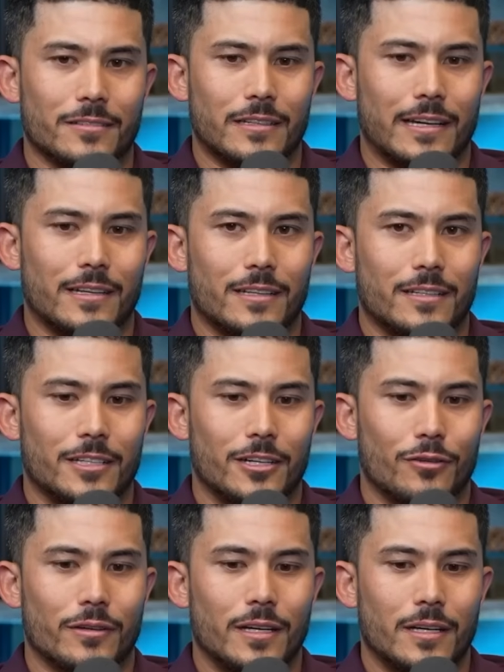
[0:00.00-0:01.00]
and
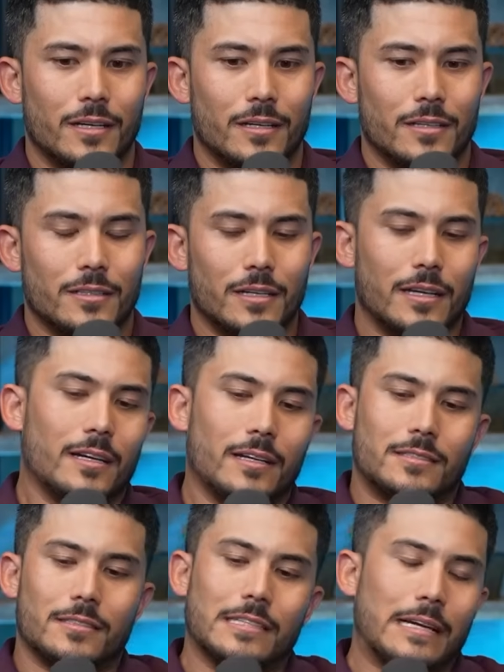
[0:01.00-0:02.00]

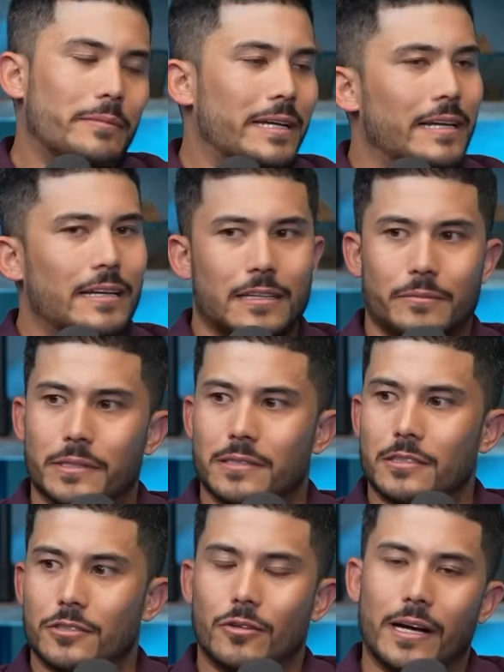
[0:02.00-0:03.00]
it's the same thing in any
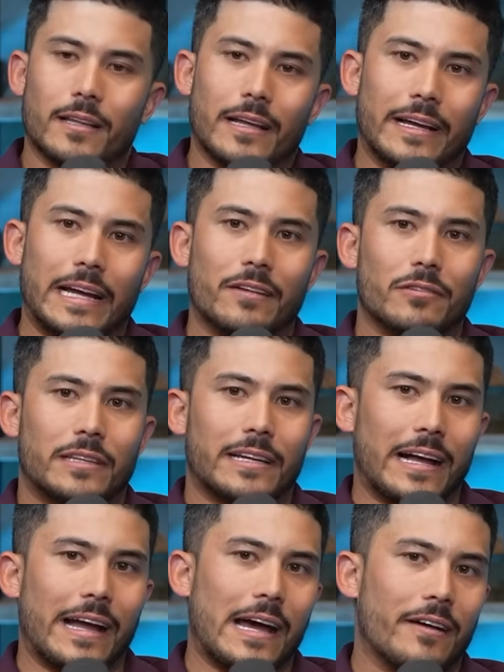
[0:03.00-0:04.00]
business, right? Like everything
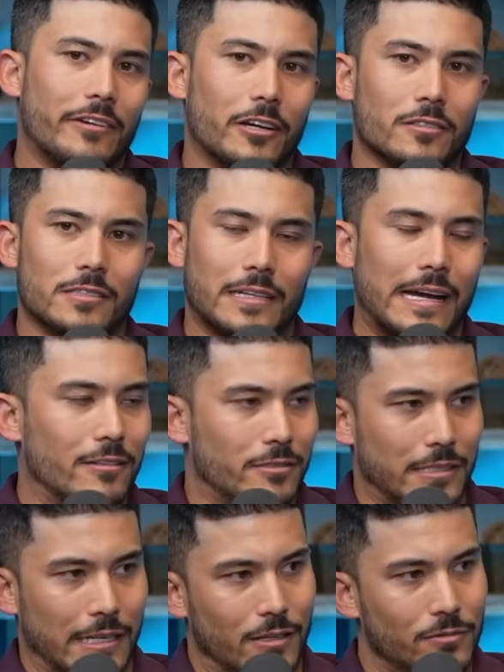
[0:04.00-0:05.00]
I have here is in-house now.